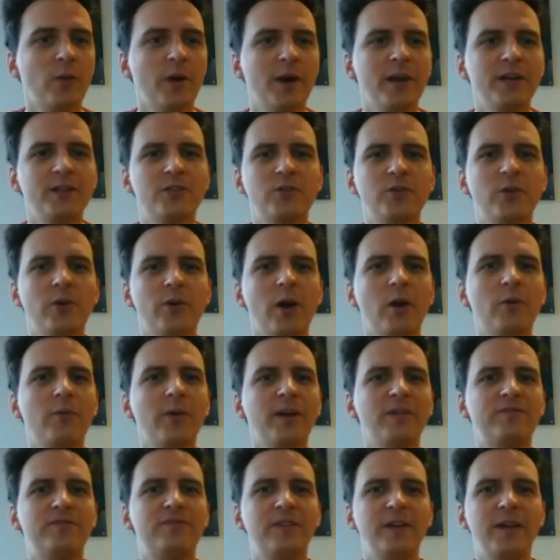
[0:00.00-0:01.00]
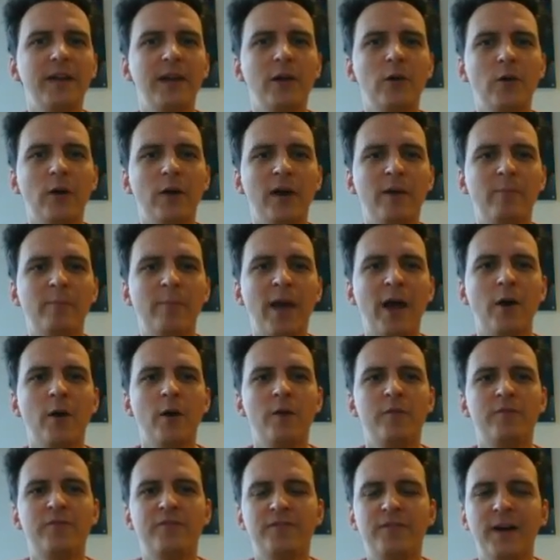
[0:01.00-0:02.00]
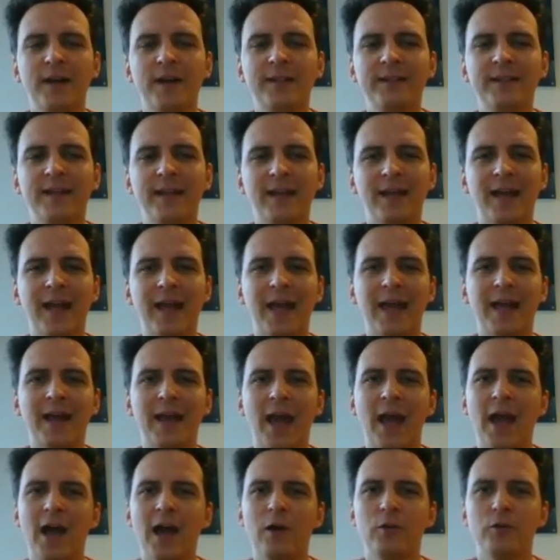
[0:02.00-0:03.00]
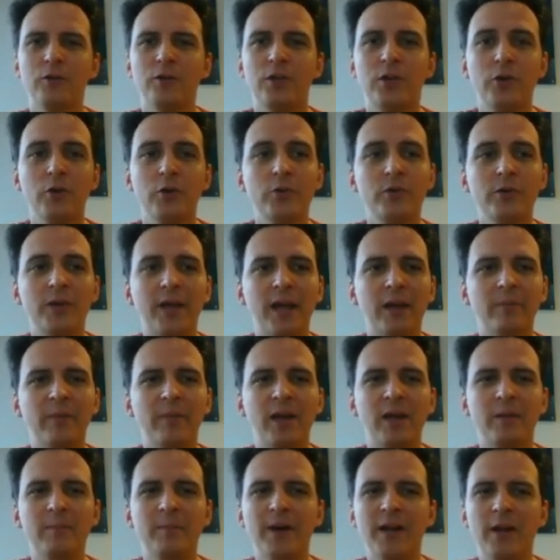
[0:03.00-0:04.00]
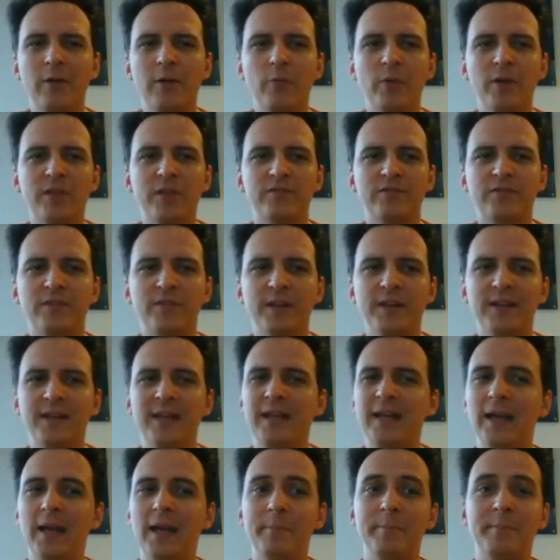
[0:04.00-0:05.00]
wanted to do a quick video about funding and how you can make money with funding,